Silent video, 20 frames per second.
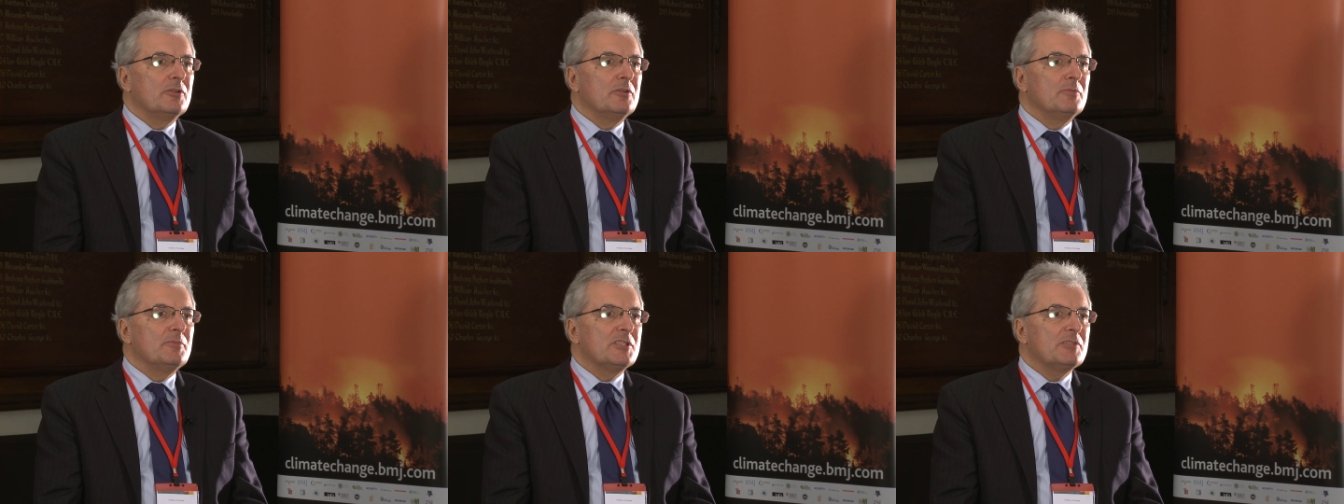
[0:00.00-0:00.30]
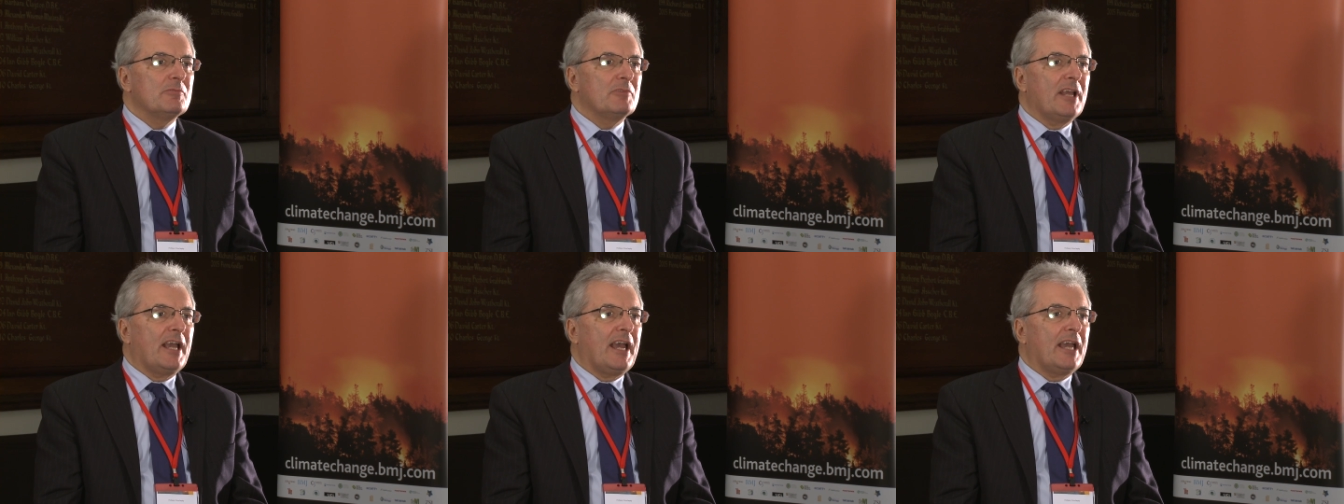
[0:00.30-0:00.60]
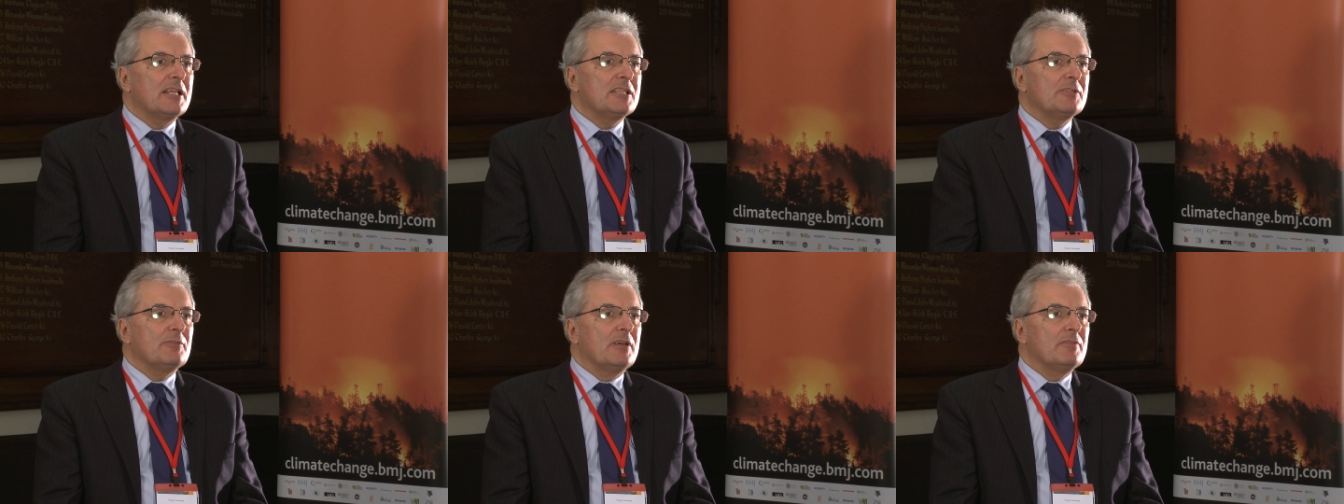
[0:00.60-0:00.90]
Humans
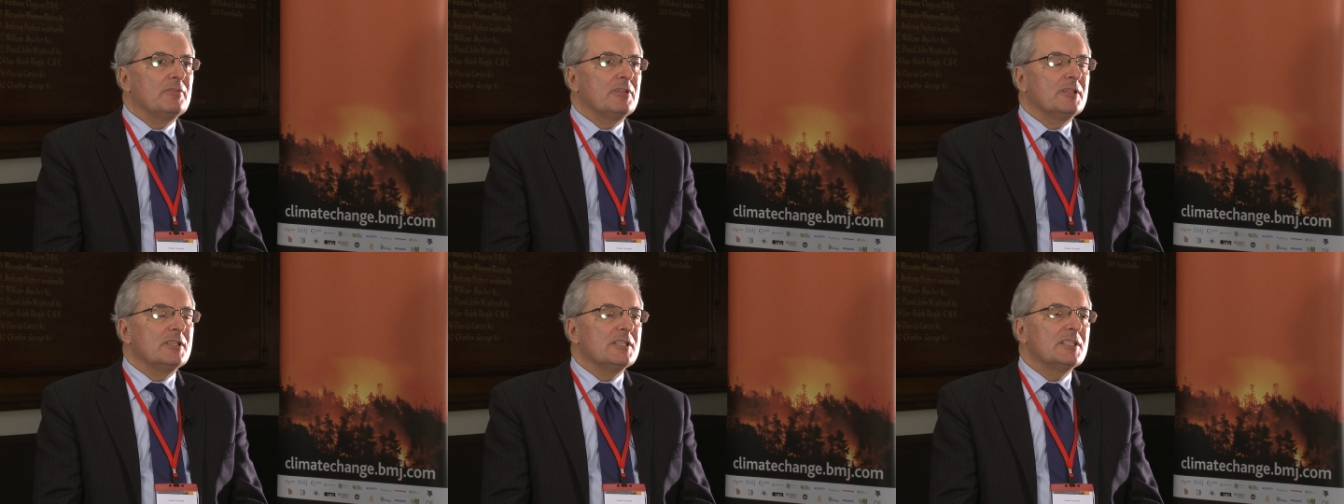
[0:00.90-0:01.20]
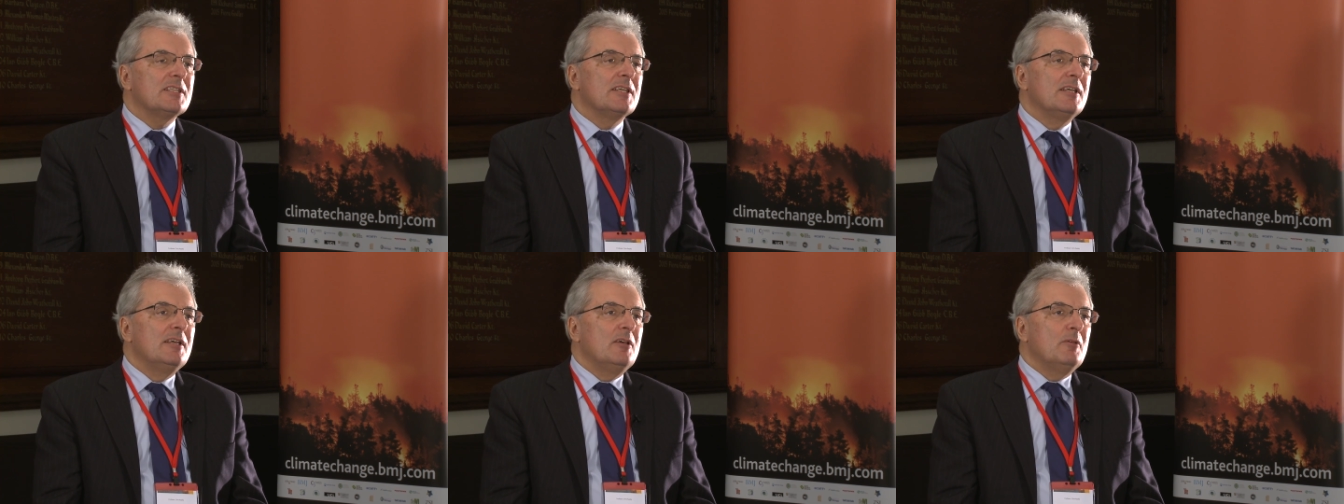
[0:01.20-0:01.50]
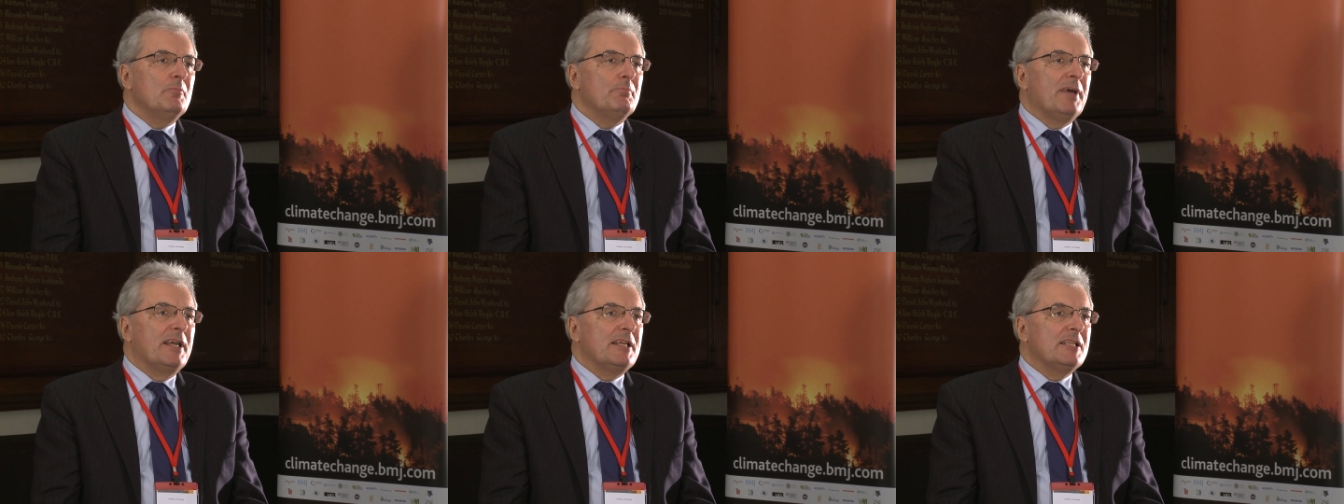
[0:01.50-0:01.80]
react to evidence
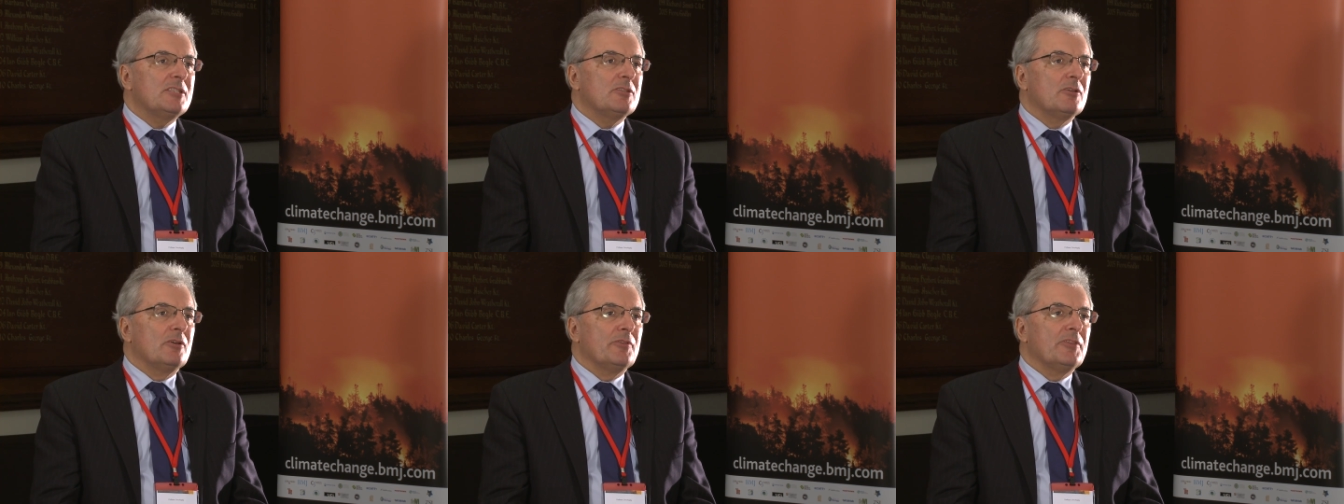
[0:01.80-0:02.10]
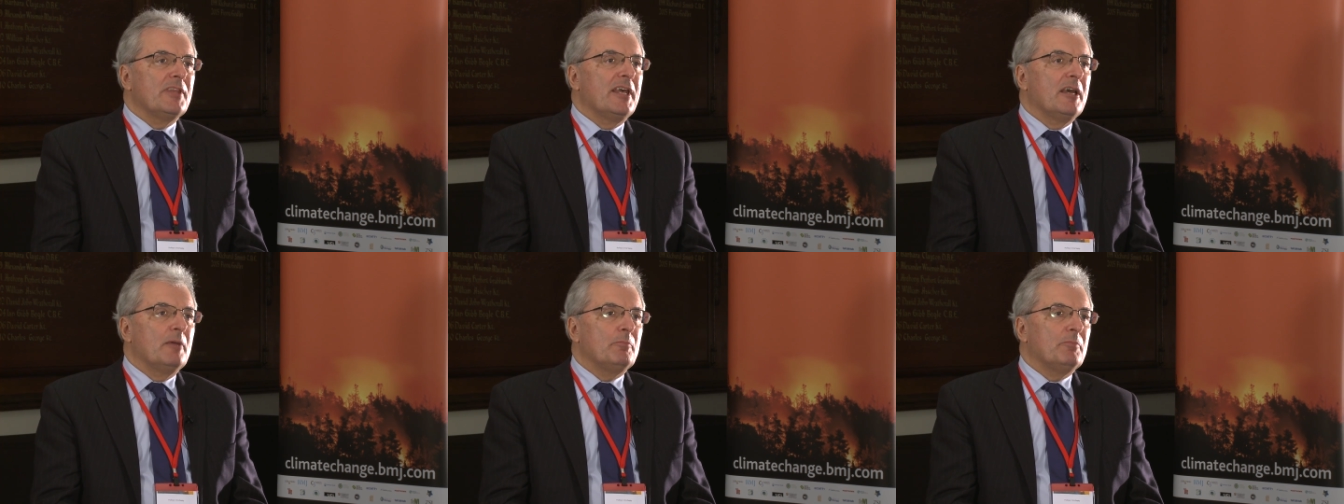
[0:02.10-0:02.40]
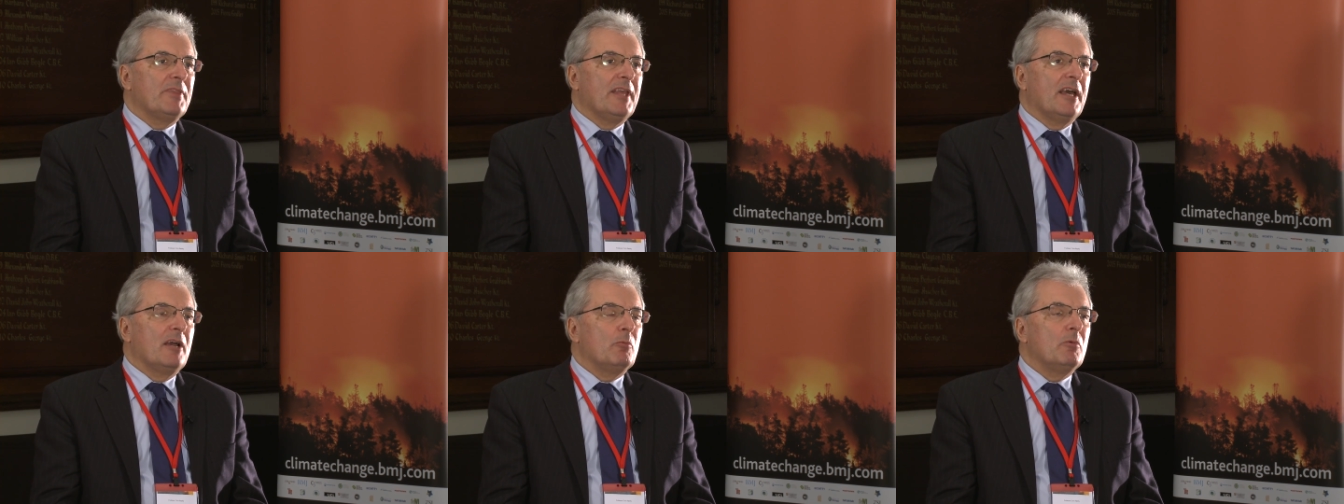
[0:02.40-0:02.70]
based on their,
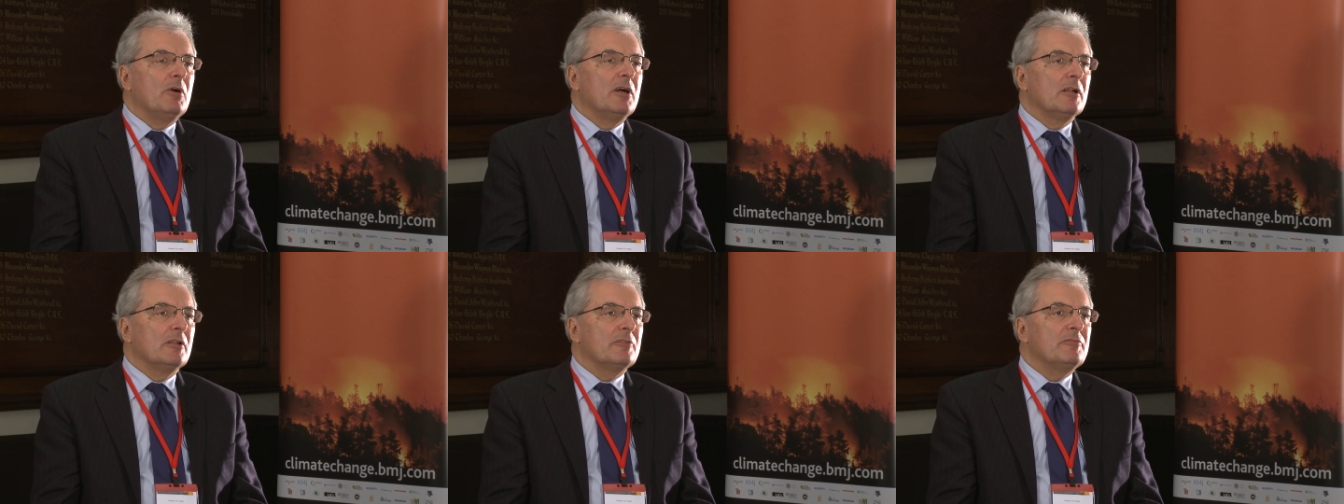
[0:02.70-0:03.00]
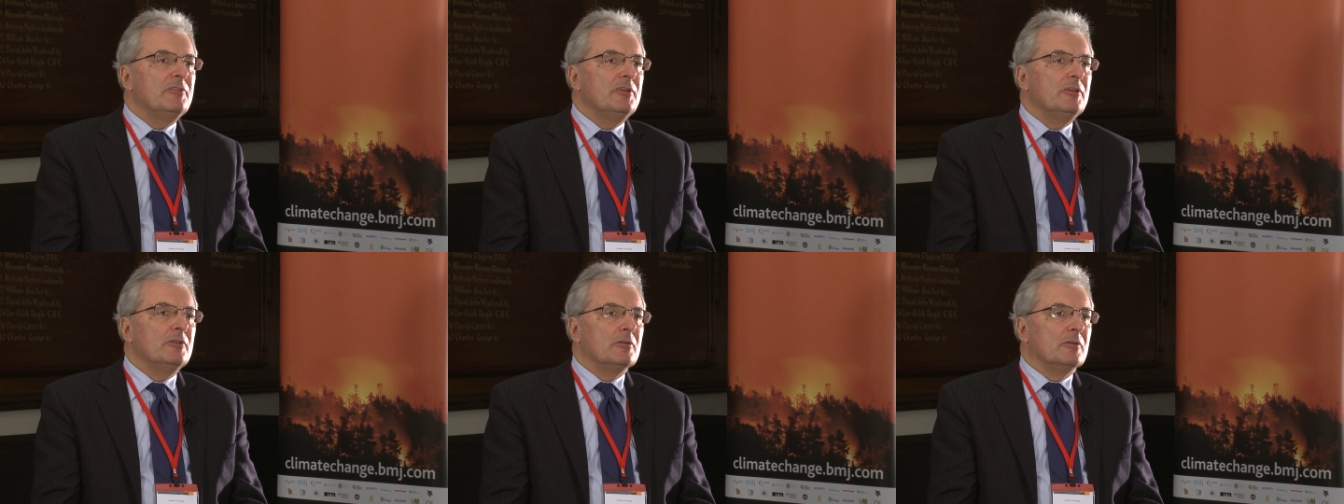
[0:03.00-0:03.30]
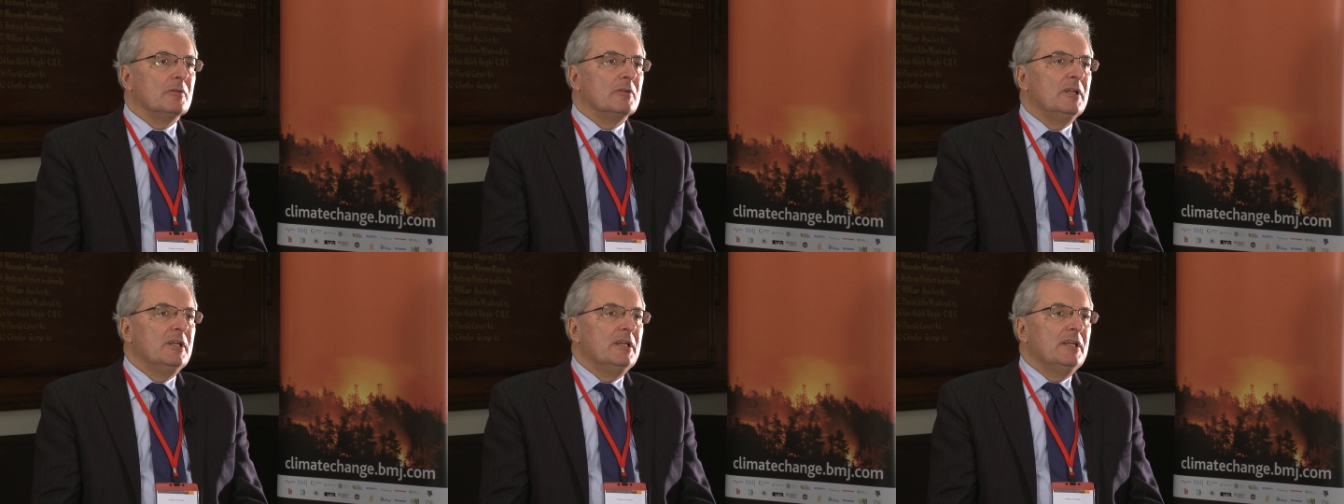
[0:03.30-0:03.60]
their world
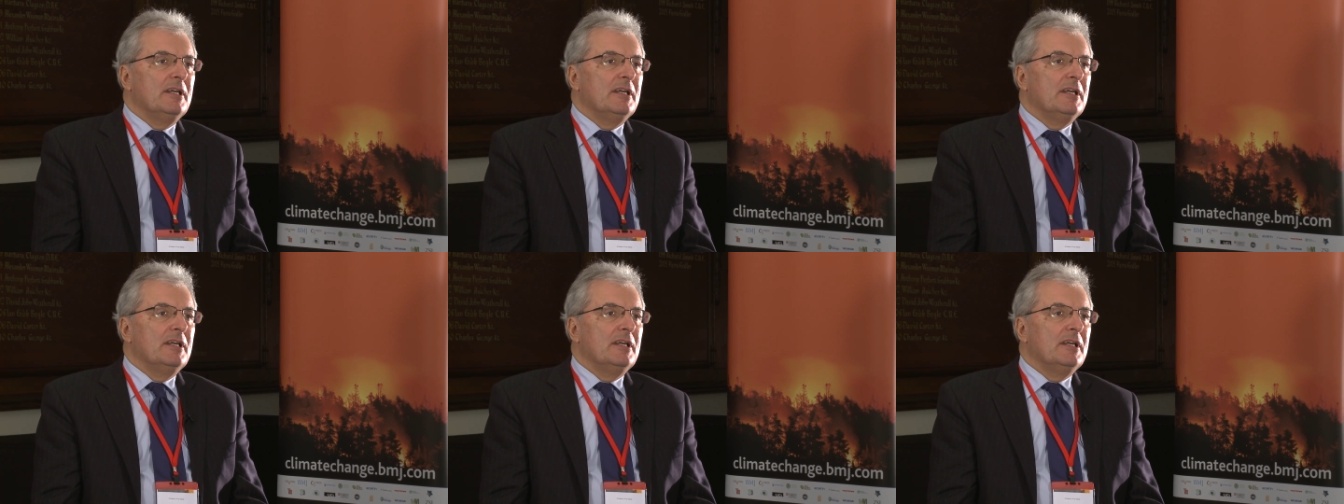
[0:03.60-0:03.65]
view.